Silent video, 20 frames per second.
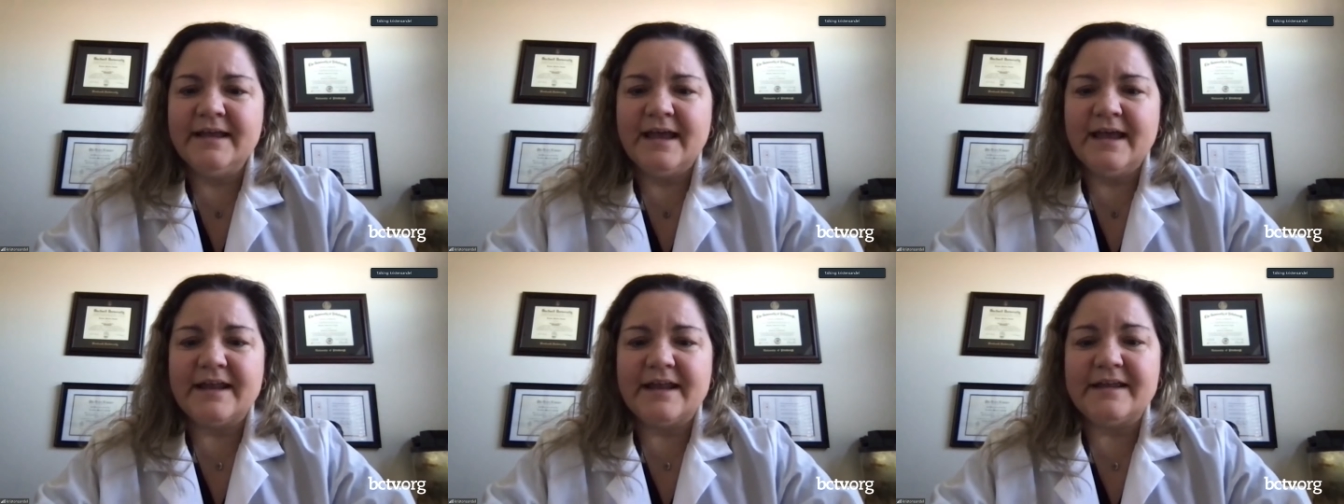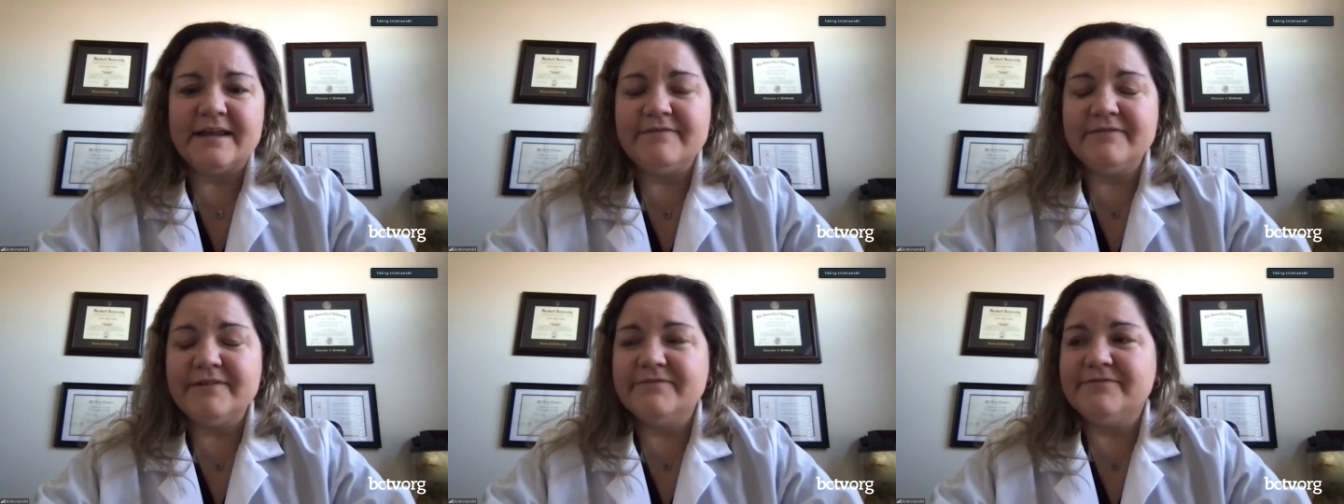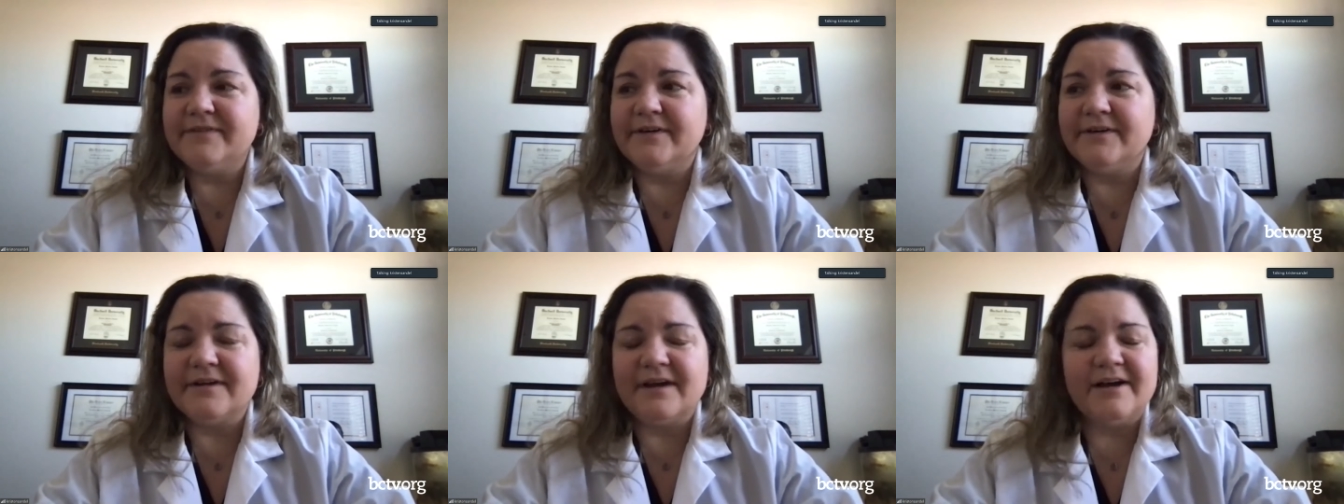and even
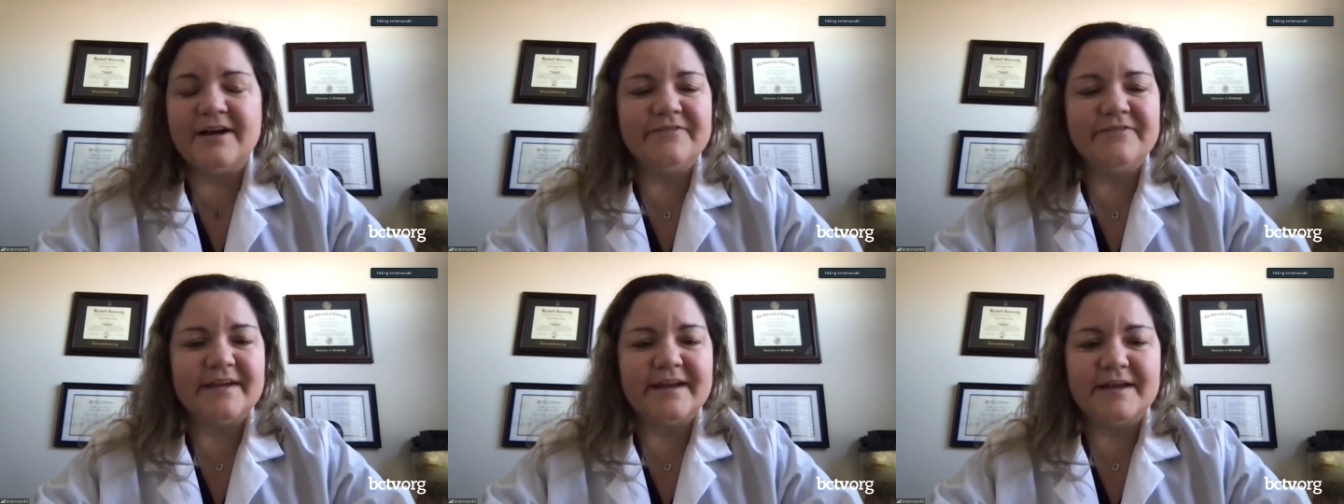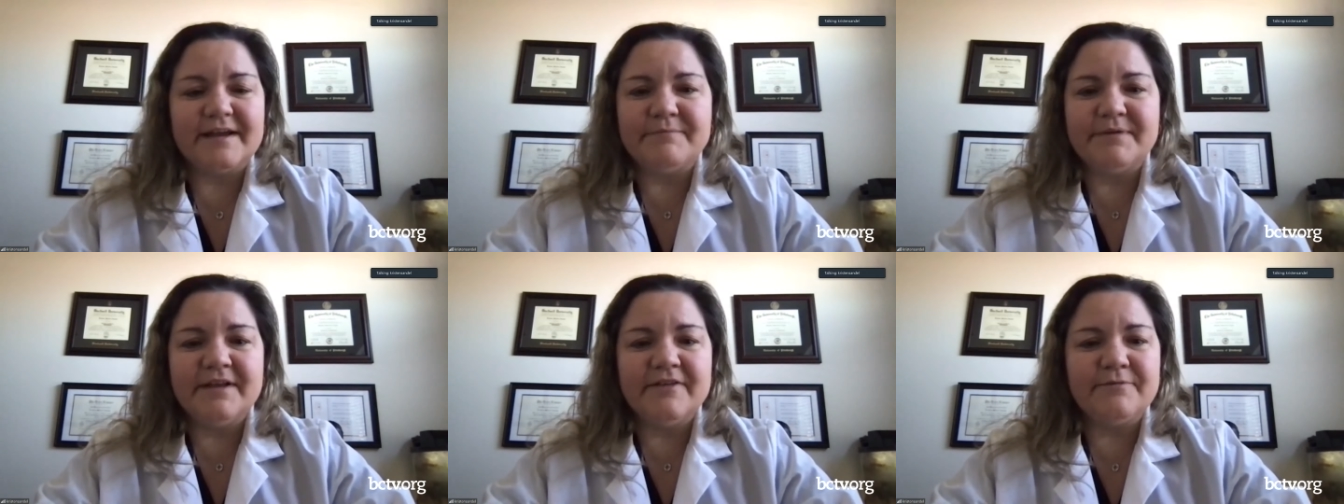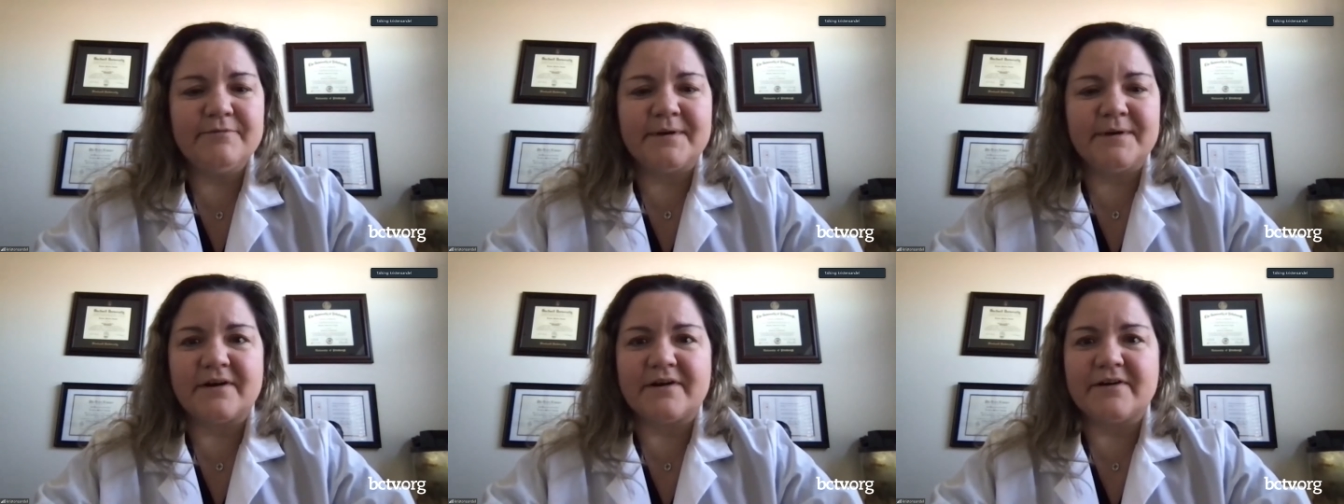Philadelphia and
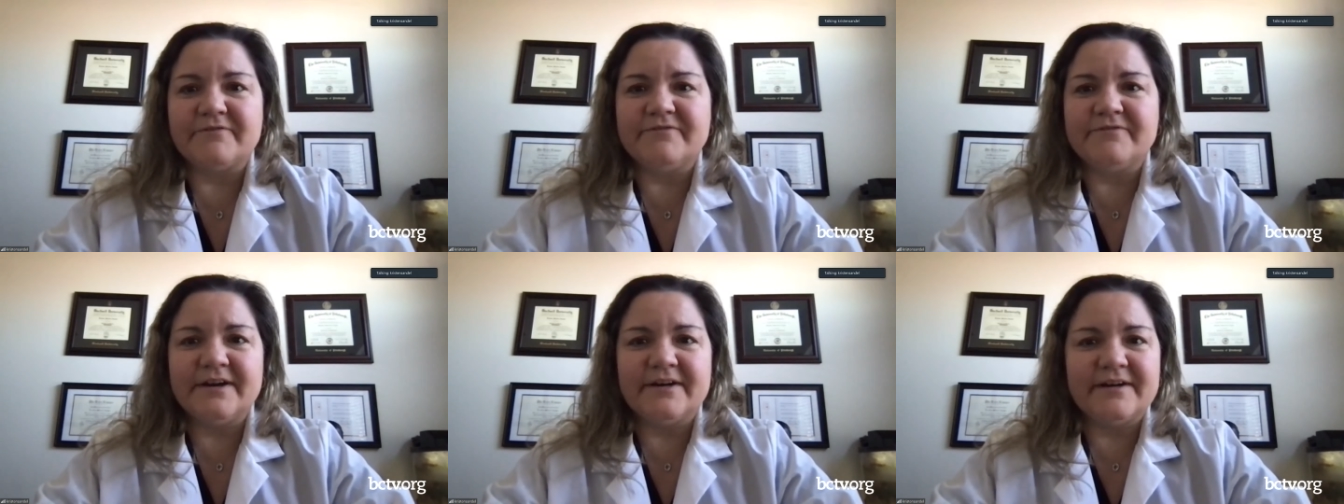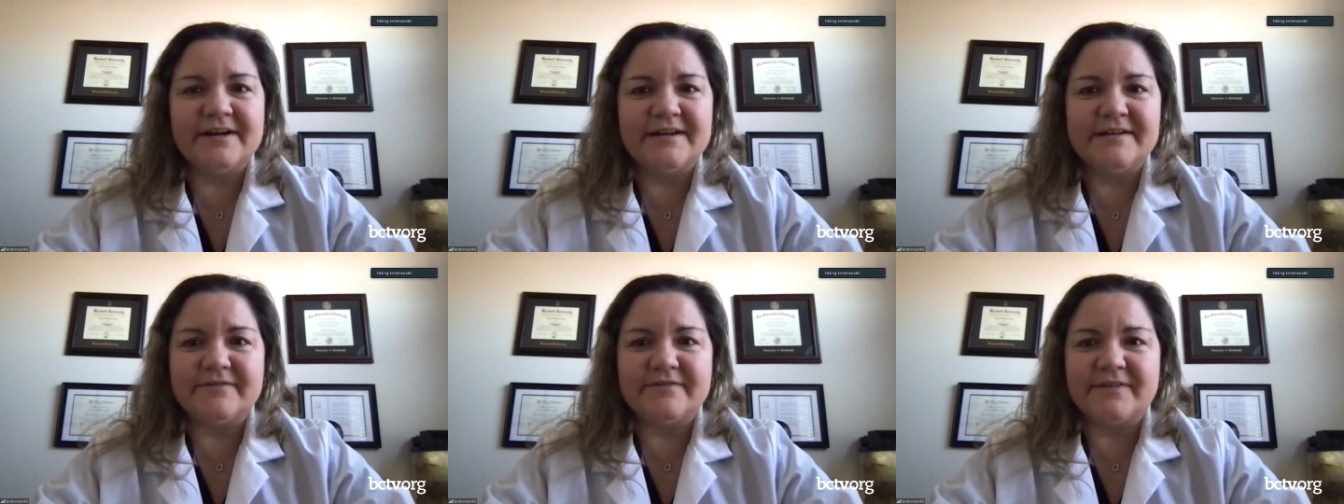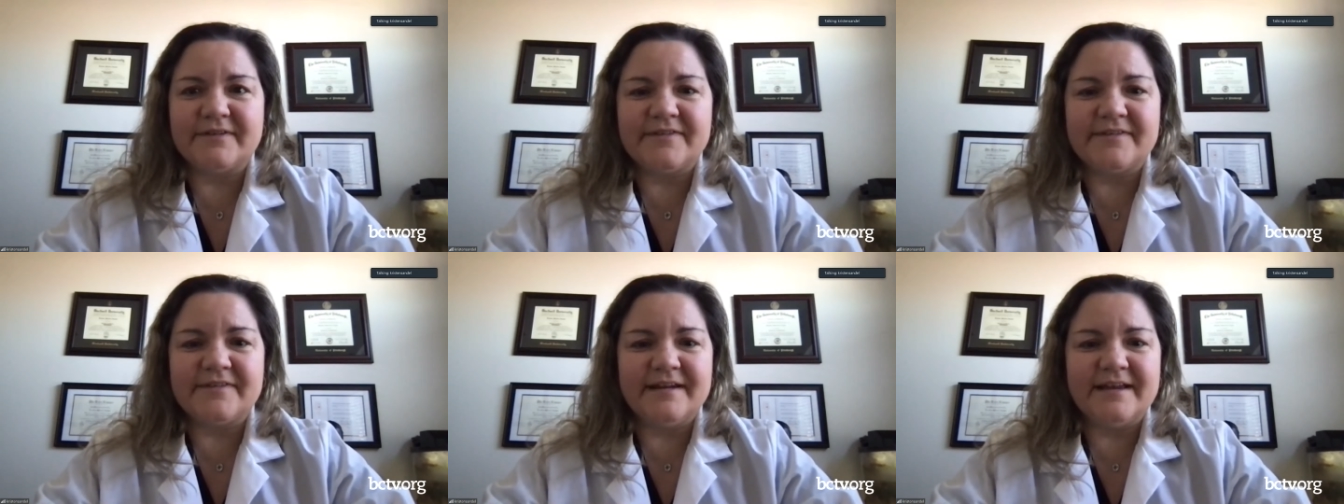Pittsburgh are very
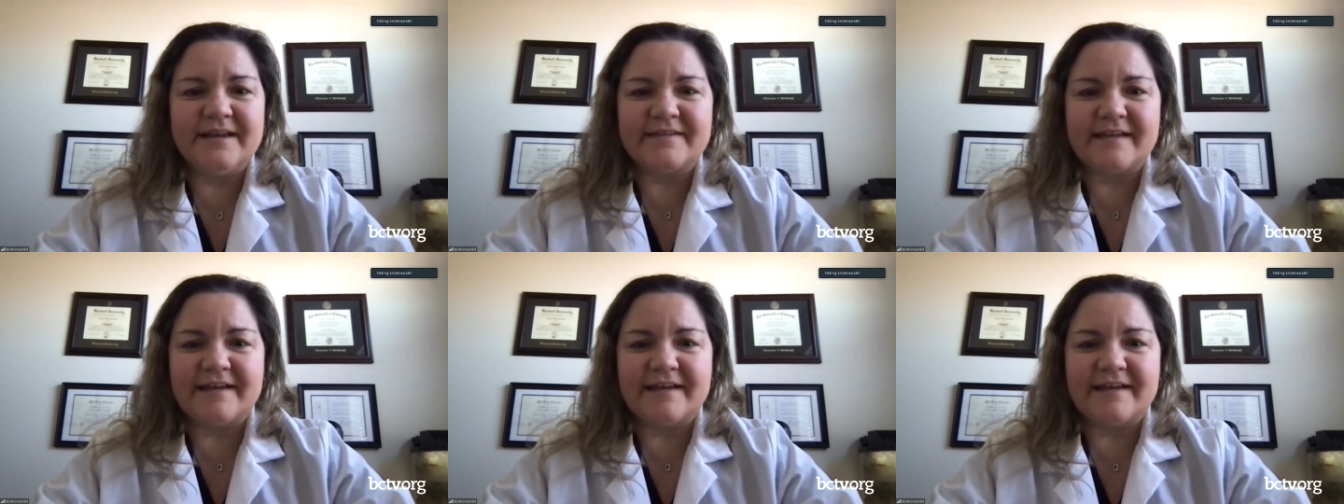different cities.